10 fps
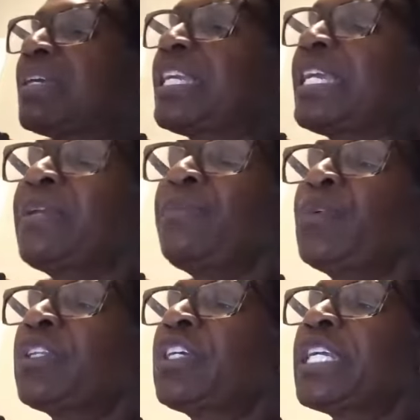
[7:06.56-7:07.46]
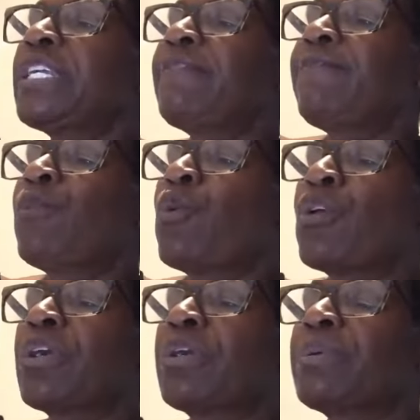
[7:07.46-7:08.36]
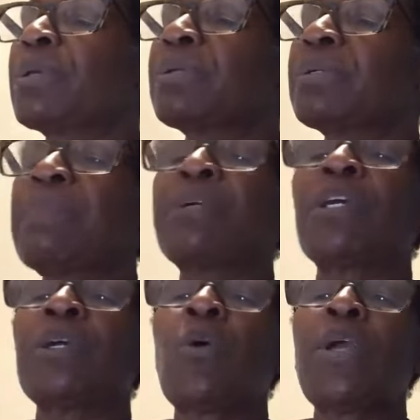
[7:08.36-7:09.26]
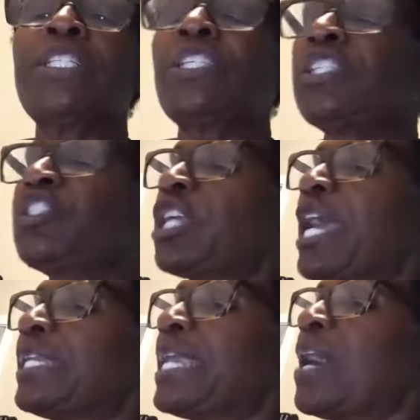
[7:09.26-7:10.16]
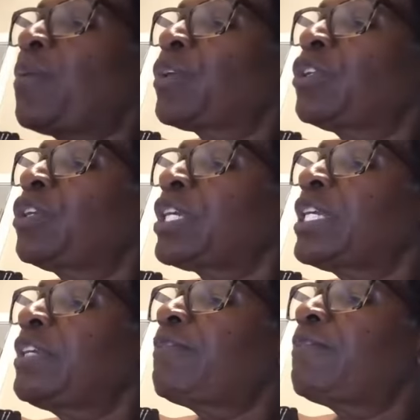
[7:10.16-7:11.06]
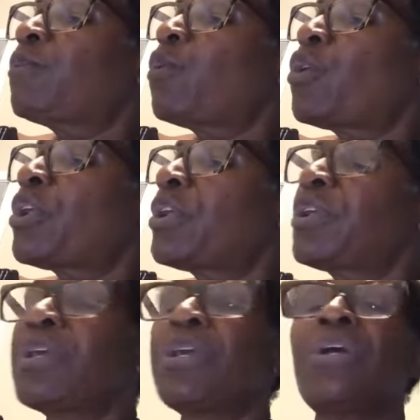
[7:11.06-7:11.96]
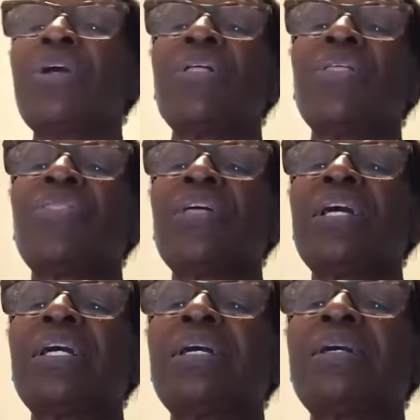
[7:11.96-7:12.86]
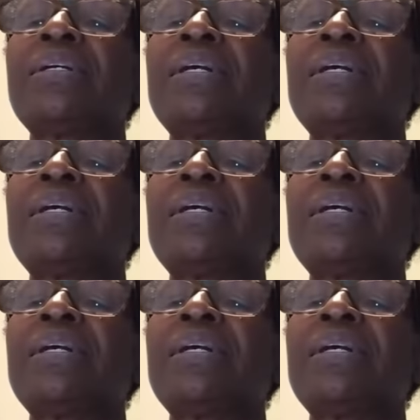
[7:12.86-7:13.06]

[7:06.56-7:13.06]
again, we're looking for, I'm going to chat now, we're looking for the